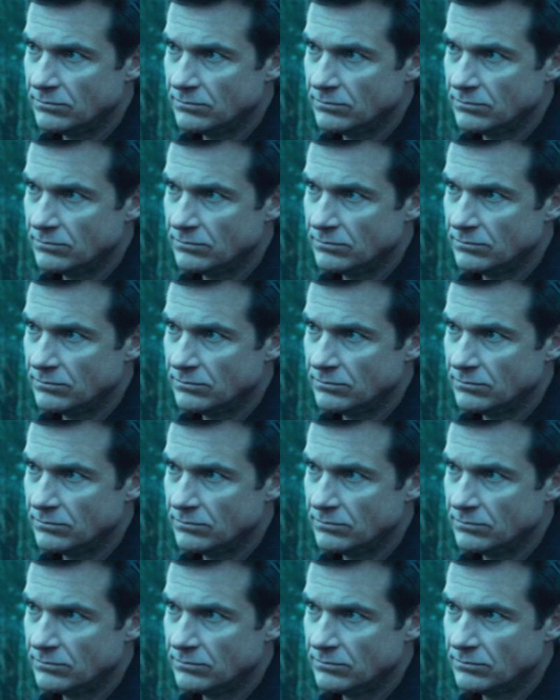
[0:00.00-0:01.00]

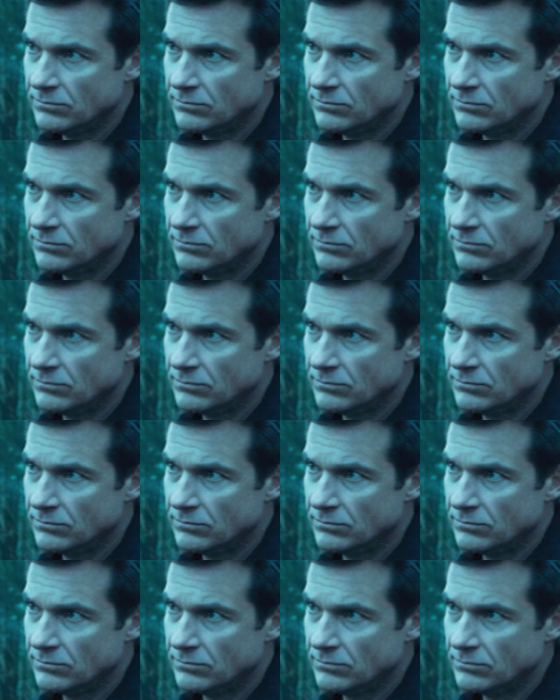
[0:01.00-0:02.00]

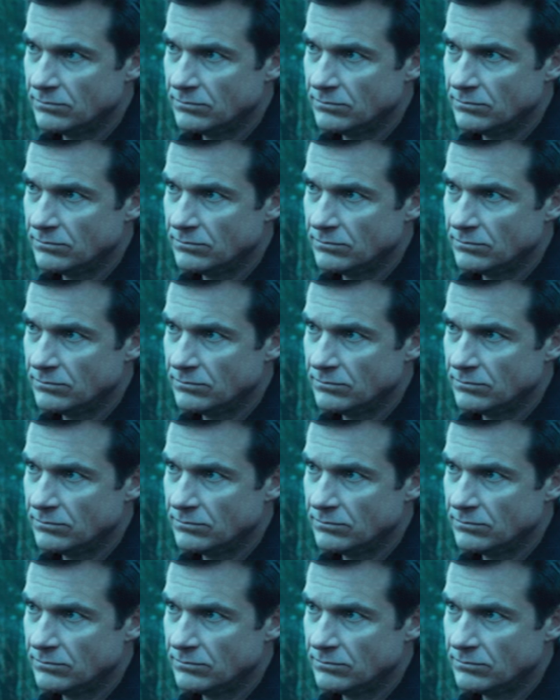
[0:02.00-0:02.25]
This person isn't speaking.